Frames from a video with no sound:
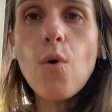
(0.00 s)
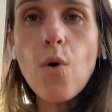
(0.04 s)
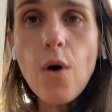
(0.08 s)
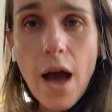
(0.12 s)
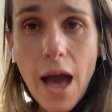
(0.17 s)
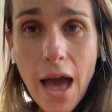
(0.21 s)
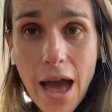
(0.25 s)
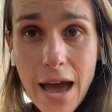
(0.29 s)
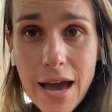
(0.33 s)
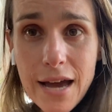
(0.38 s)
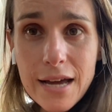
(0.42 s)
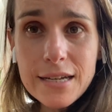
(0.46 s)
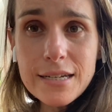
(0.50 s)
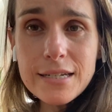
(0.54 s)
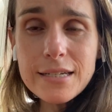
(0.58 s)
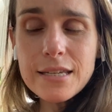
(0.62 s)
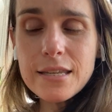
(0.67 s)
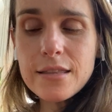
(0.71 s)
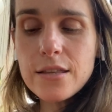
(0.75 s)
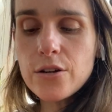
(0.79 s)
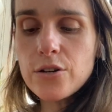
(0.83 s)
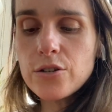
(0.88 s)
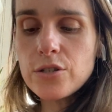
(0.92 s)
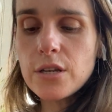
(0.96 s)
And
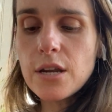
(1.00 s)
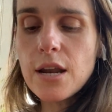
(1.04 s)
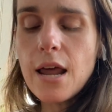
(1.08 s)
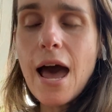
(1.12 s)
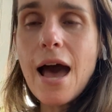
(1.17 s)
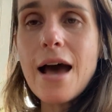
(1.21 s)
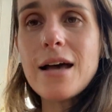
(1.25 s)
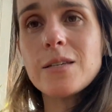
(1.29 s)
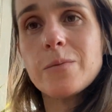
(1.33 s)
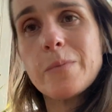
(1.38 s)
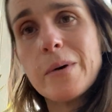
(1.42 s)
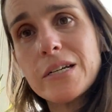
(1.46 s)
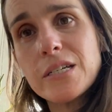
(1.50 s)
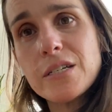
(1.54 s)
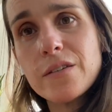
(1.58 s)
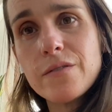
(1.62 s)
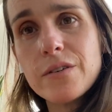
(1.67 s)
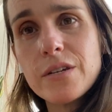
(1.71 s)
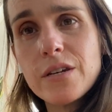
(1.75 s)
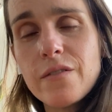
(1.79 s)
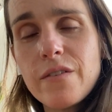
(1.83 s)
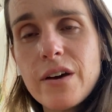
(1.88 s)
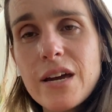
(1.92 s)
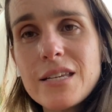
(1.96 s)
there's an aspect of
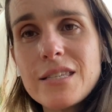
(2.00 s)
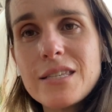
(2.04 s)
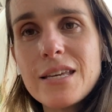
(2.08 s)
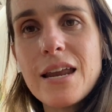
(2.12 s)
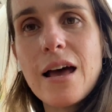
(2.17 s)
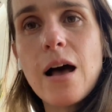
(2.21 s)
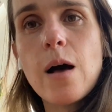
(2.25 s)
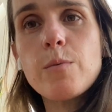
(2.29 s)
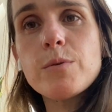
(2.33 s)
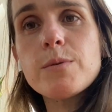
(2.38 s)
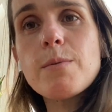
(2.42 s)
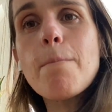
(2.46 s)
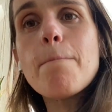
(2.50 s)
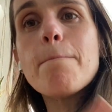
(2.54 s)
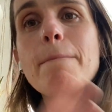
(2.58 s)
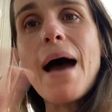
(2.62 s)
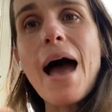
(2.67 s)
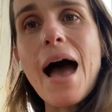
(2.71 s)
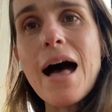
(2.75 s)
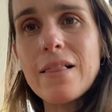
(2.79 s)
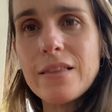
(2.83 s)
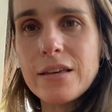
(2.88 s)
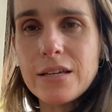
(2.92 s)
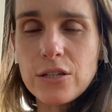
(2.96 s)
the device that helps
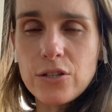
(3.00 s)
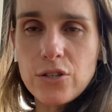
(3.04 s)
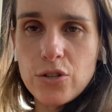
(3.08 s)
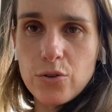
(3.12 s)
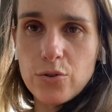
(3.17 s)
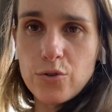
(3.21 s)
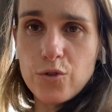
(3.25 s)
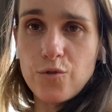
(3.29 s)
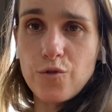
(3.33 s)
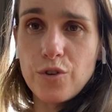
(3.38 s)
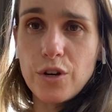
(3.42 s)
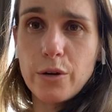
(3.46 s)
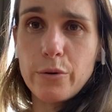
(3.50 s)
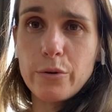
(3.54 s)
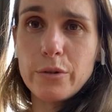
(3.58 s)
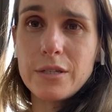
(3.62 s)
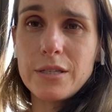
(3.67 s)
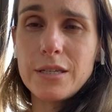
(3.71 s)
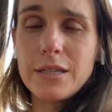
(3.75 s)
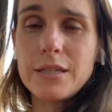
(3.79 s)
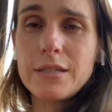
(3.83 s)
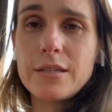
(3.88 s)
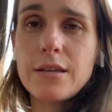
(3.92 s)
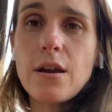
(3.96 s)
balance those
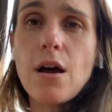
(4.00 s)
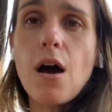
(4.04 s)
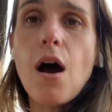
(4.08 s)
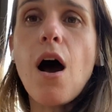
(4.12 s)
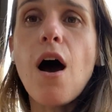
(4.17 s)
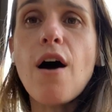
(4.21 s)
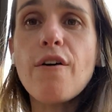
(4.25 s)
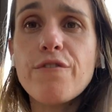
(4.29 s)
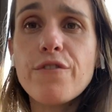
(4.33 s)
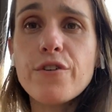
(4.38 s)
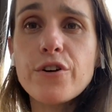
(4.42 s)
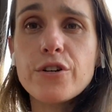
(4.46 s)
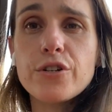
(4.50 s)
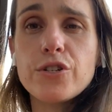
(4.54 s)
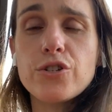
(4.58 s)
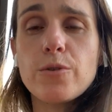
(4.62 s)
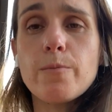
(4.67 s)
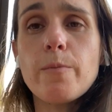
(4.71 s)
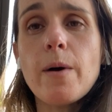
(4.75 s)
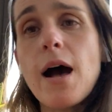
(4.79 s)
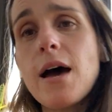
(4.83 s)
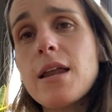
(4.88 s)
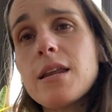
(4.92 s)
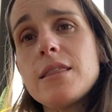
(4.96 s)
frequencies, that offers
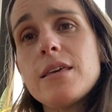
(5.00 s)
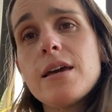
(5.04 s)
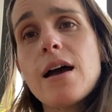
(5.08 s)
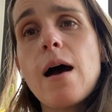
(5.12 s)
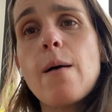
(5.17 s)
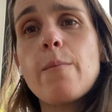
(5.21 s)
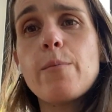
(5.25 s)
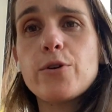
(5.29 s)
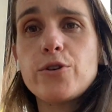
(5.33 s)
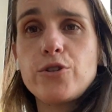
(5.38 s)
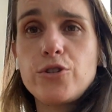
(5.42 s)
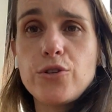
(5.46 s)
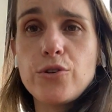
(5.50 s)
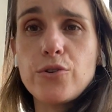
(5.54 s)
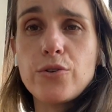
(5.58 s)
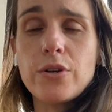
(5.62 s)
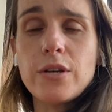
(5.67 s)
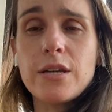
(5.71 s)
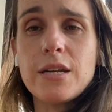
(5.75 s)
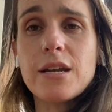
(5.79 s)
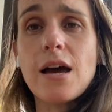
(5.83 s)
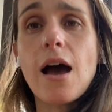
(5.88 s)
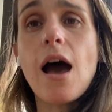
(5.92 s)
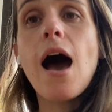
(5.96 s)
your body the
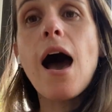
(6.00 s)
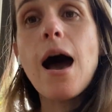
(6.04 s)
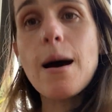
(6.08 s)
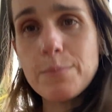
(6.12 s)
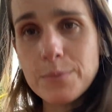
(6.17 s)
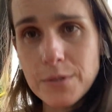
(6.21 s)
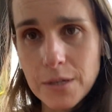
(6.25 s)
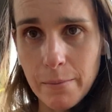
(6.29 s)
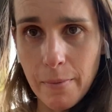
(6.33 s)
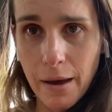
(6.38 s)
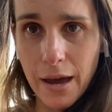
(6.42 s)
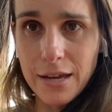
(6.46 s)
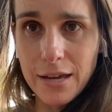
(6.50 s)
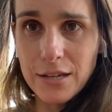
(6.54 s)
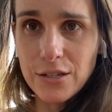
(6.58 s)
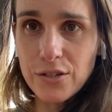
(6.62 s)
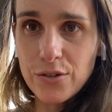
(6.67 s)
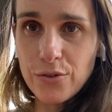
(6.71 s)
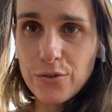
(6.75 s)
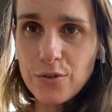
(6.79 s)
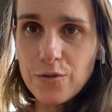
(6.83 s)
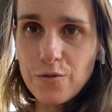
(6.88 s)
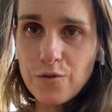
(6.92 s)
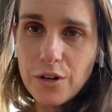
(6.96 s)
opportunity to optimize
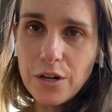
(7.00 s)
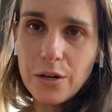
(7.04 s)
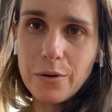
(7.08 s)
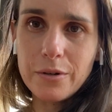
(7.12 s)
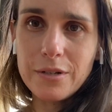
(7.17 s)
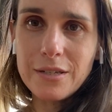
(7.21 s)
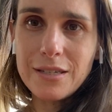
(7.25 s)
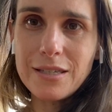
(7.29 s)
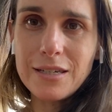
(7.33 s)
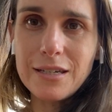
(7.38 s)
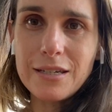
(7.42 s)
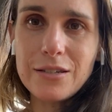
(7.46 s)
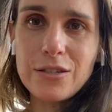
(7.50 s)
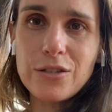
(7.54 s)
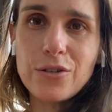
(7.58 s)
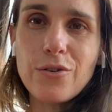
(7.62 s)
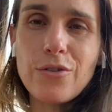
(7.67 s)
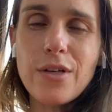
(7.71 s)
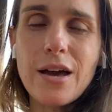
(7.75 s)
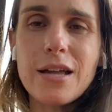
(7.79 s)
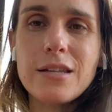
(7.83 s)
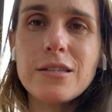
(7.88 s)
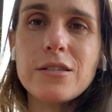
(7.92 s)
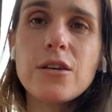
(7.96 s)
those frequencies. So
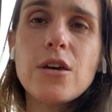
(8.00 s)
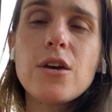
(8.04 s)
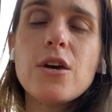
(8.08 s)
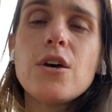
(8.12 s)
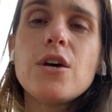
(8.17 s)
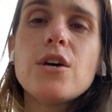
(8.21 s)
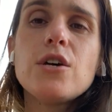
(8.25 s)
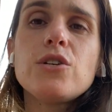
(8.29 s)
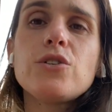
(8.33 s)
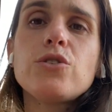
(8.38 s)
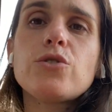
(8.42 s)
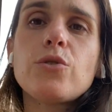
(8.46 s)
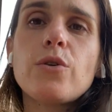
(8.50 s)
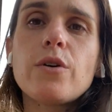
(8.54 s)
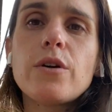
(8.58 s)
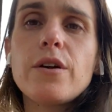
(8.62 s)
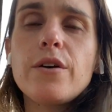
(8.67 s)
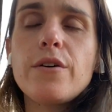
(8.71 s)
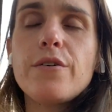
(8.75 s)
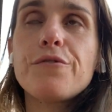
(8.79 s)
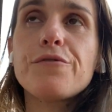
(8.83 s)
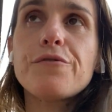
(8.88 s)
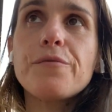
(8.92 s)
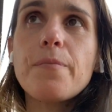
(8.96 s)
that's sort
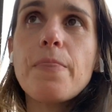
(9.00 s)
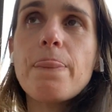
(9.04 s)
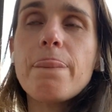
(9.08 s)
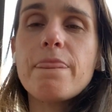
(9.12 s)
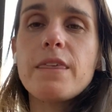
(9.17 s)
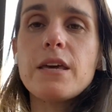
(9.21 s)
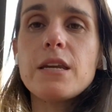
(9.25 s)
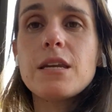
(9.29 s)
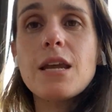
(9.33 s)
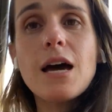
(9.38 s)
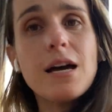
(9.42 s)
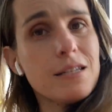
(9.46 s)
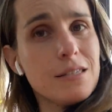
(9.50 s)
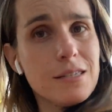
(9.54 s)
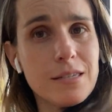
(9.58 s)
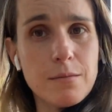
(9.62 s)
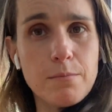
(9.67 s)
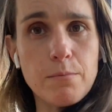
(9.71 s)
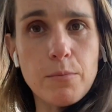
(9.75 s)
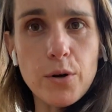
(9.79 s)
of the nuts and